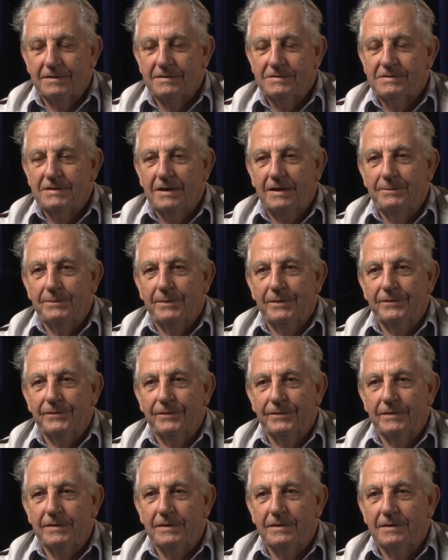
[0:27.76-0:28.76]
shape
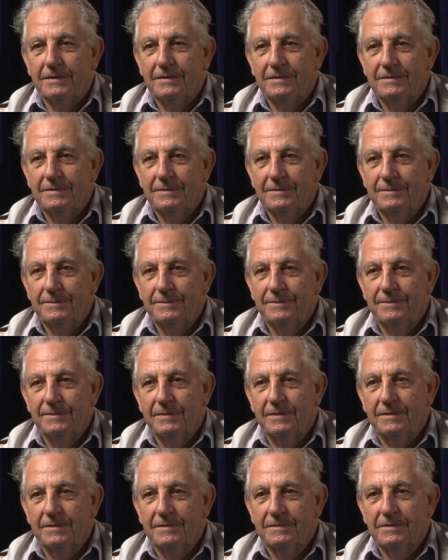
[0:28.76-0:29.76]
of the
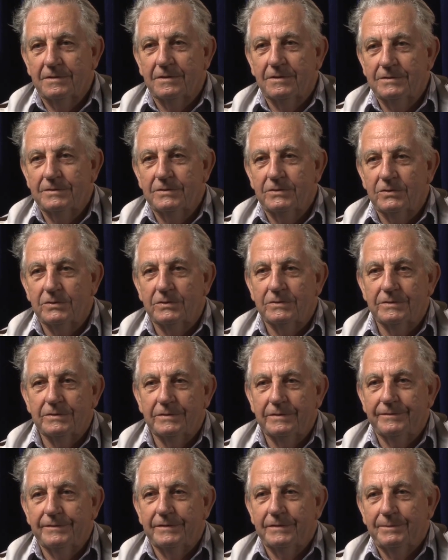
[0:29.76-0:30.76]
contour
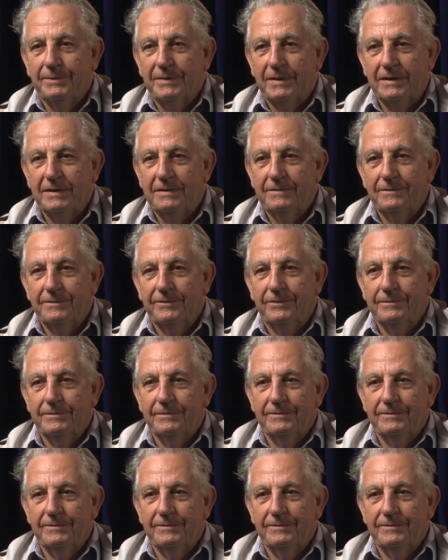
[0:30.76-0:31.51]
of the plane,